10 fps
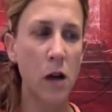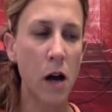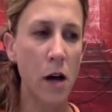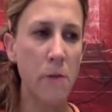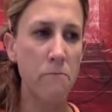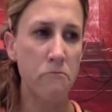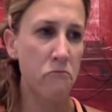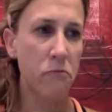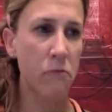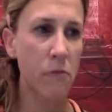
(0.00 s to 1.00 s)
I
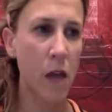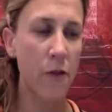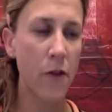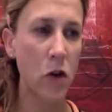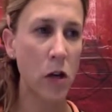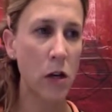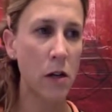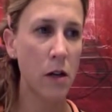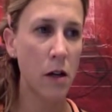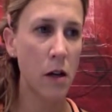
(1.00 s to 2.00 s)
felt good.